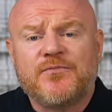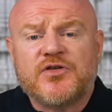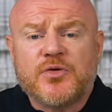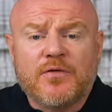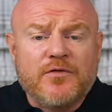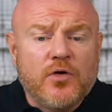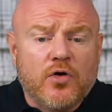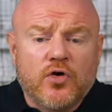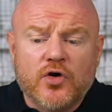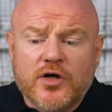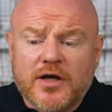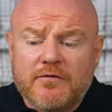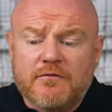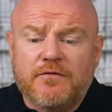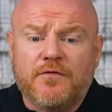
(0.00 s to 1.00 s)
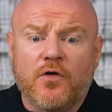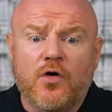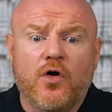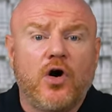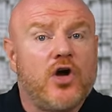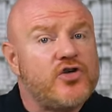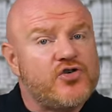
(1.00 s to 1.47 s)
So if you're looking
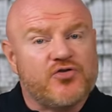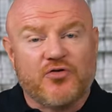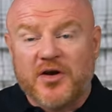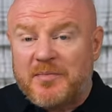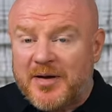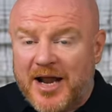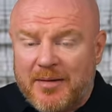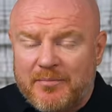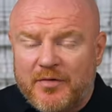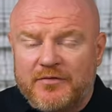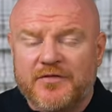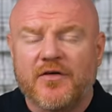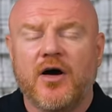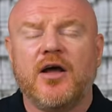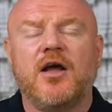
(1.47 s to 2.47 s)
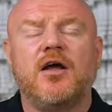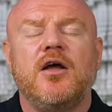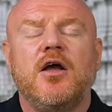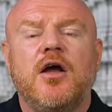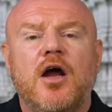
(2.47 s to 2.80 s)
for a streaming amplifier